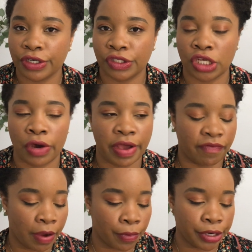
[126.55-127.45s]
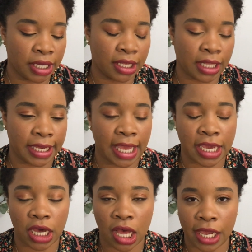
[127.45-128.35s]
So if I were to get like a
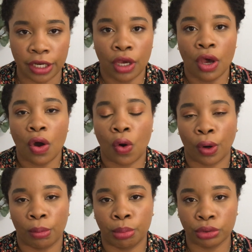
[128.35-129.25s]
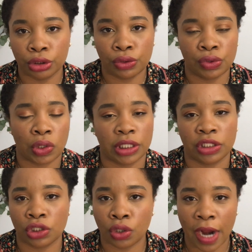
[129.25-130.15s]
cut or a bruise or a
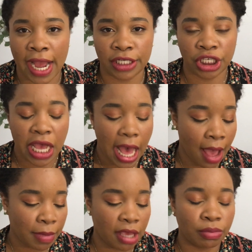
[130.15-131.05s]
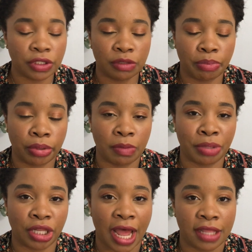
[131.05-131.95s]
scratch, I'm able to
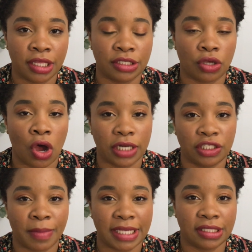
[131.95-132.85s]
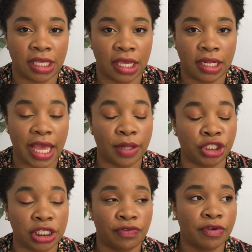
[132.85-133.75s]
apply this onto my skin. And
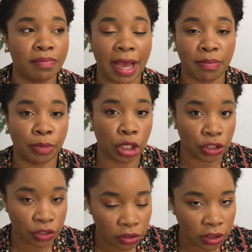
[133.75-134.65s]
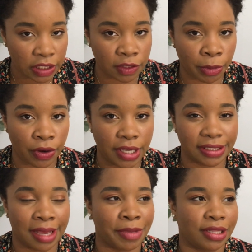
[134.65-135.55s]
just from my personal
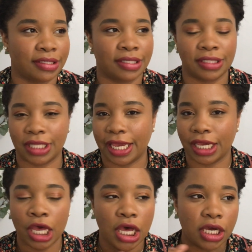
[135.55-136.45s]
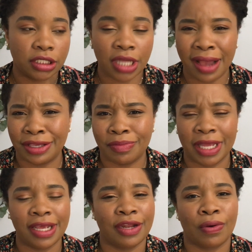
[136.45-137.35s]
experience, I mean, this isn't like
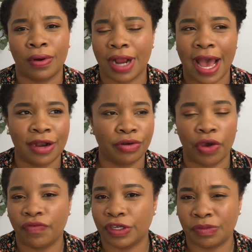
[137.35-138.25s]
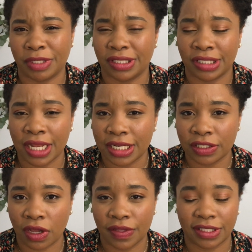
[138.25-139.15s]
documented, or I don't know if there's been
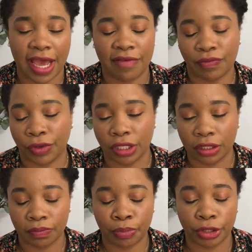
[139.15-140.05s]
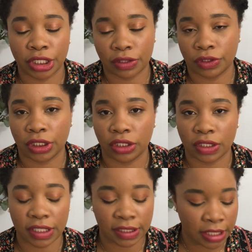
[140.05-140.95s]
studies on this. I haven't really particularly
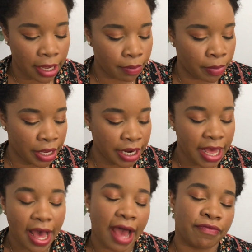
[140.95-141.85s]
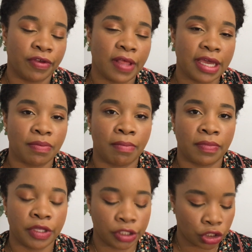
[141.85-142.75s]
looked this up, but I feel like
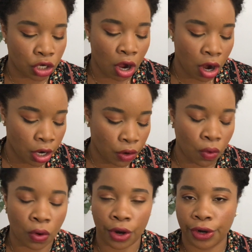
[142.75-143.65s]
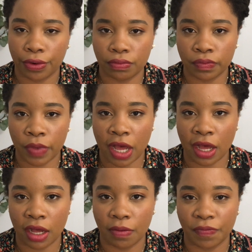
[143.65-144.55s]
the scar or
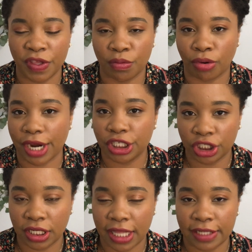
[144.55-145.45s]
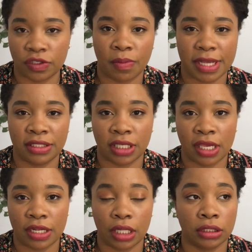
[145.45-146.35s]
the abrasion that's on my
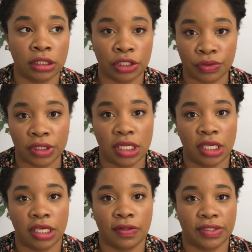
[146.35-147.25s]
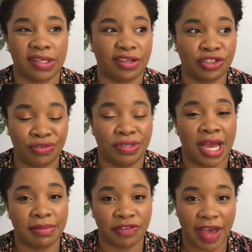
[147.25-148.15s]
skin literally heals like 2
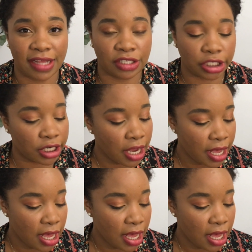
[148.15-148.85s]
times faster.